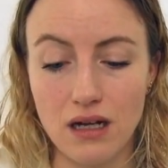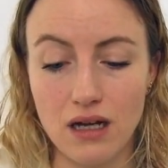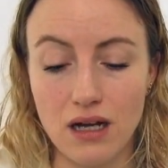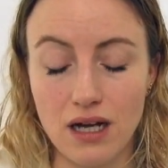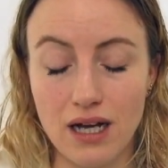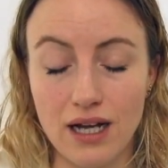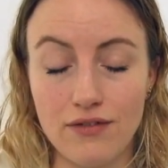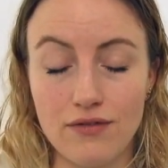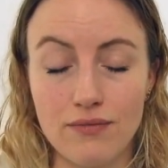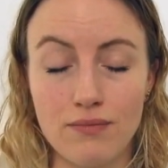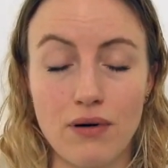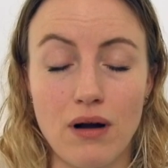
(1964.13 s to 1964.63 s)

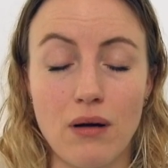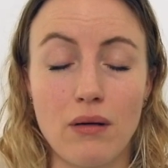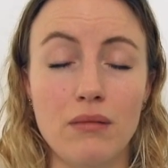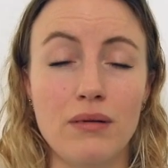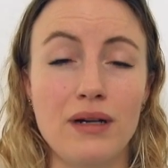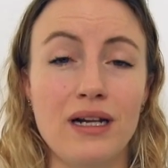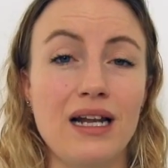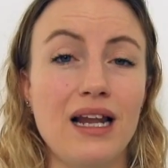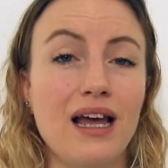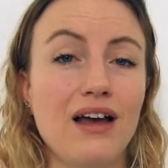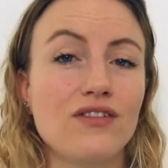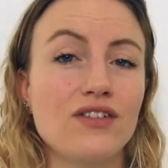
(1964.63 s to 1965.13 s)
I've
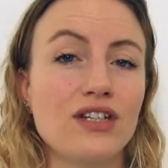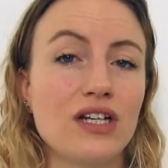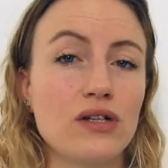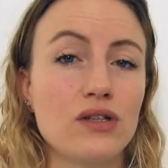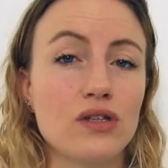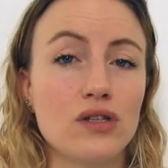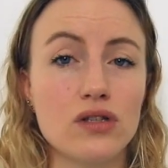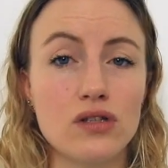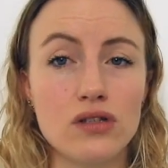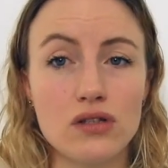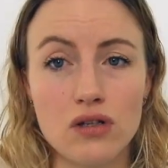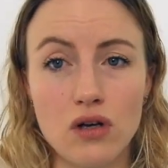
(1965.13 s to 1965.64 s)
probably left out
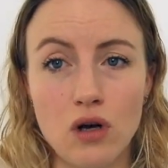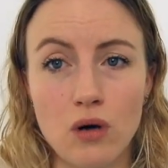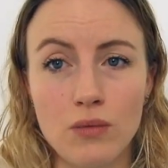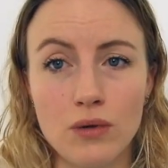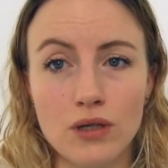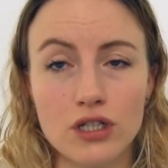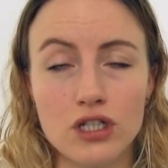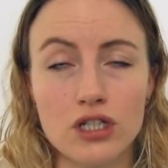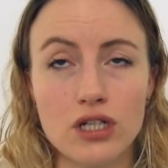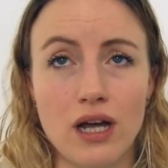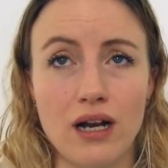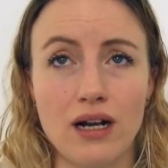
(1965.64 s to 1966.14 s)
so
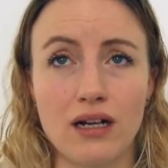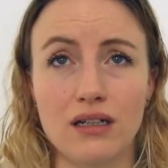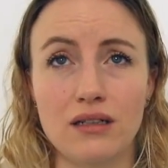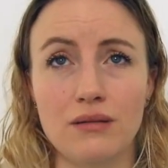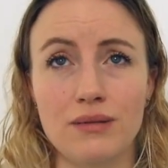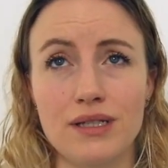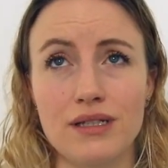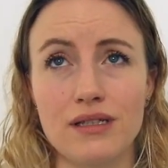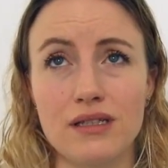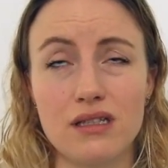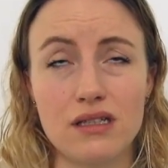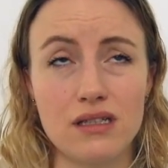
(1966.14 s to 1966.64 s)
much, and I'm going to
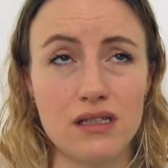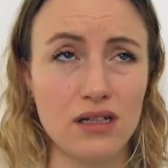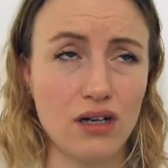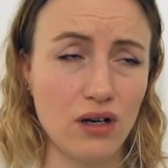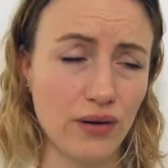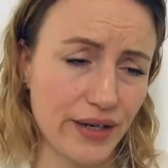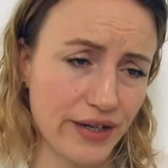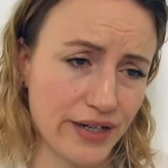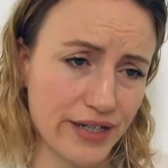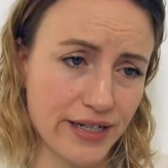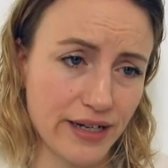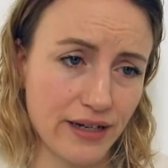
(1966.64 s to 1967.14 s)
be so
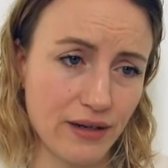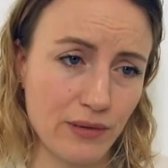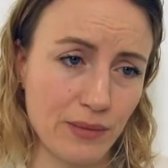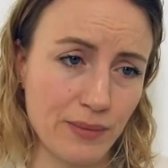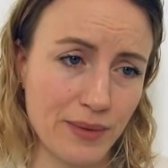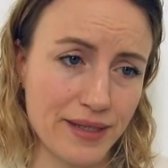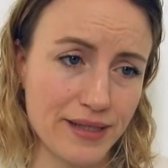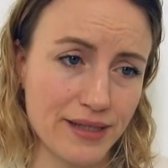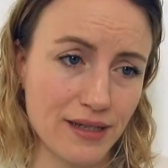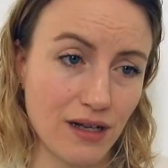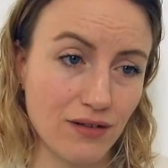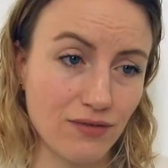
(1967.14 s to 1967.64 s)
irritated with
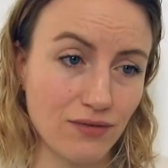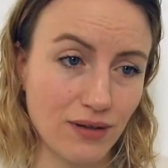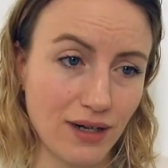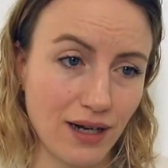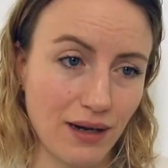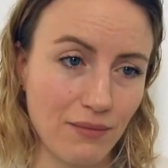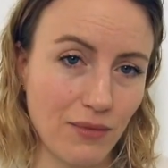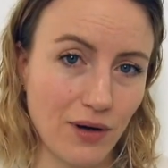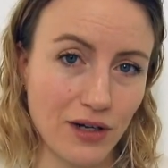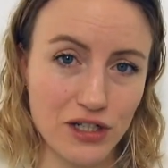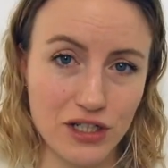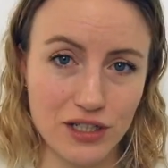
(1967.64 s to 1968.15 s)
myself when
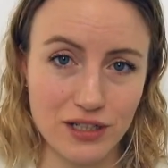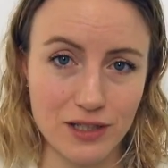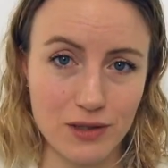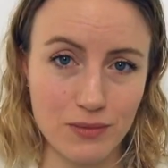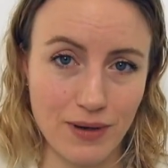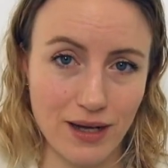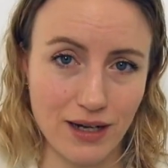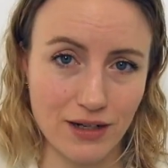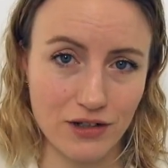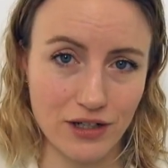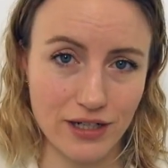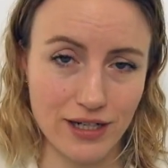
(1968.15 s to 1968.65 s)
I'm watching this
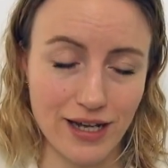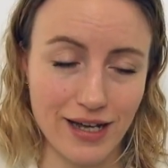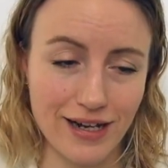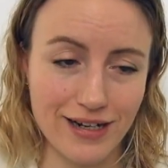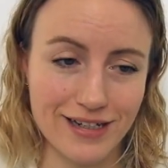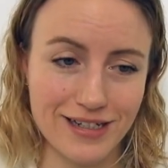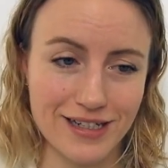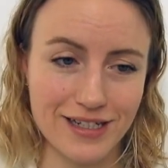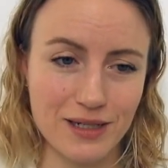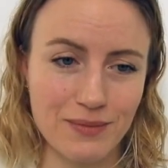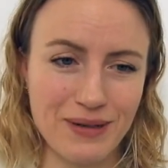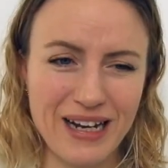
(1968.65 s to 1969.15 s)
back trying to
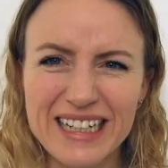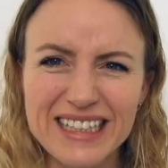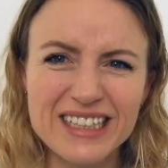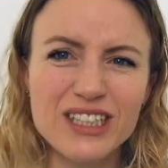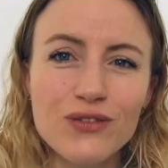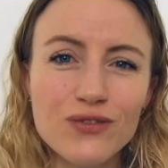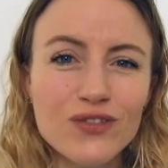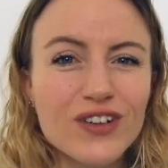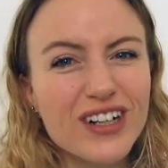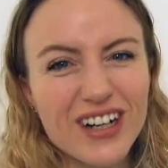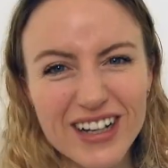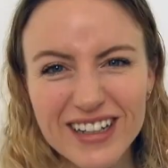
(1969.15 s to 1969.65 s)
edit it. I'm like,
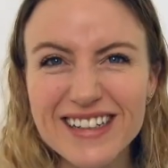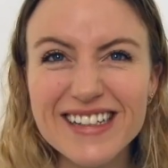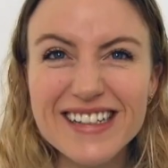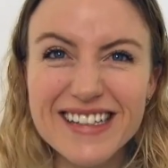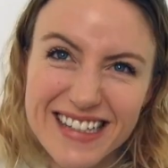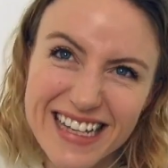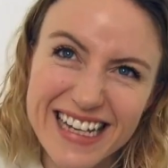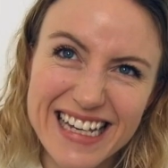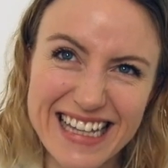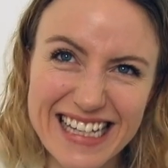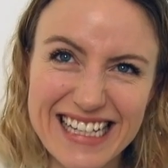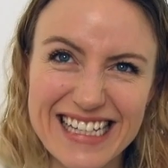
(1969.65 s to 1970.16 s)
you forgot to
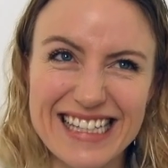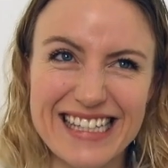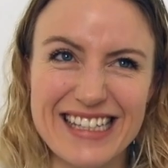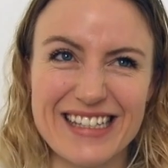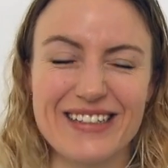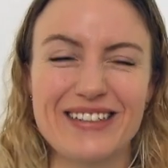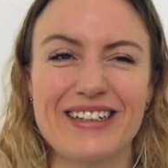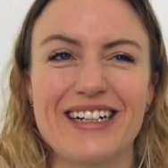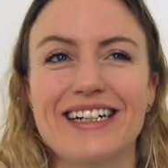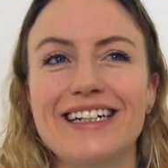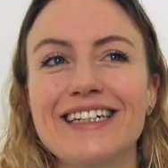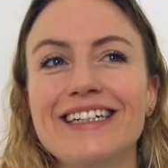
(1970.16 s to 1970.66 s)
say this,
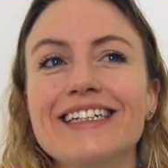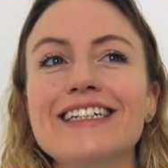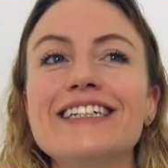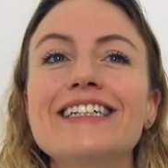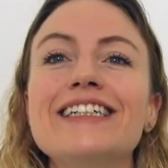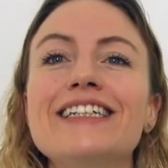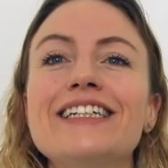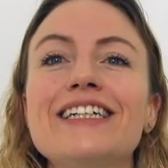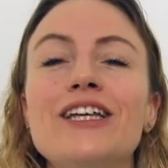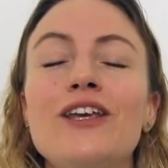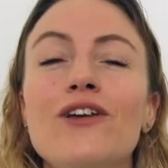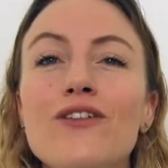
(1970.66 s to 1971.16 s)
or
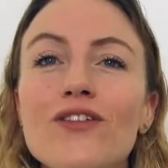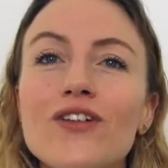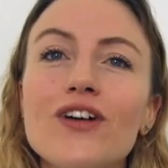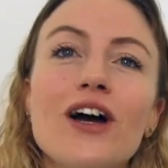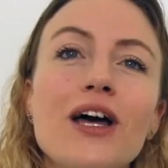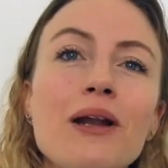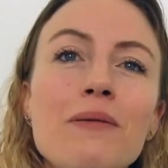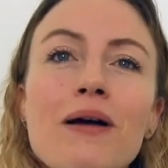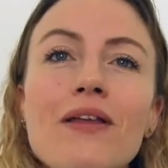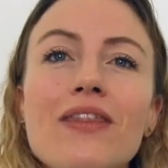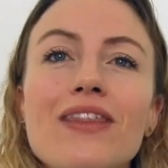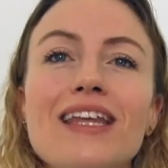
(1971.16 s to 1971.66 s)
you
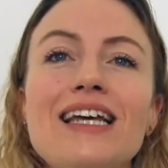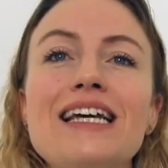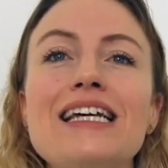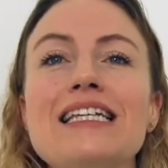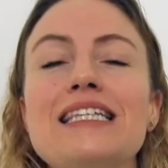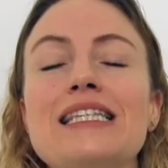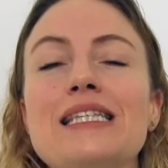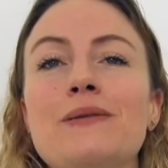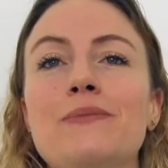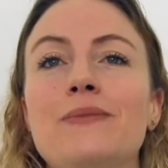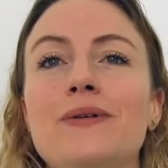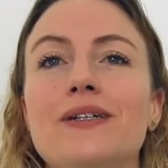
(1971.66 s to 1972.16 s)
forgot about
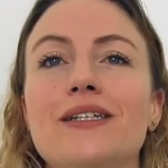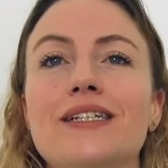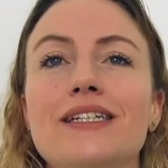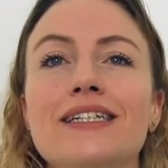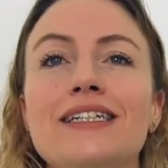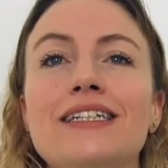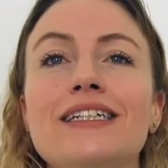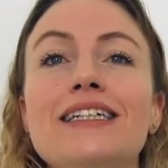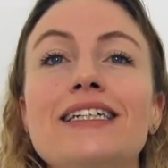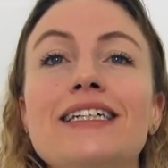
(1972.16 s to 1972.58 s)
this. But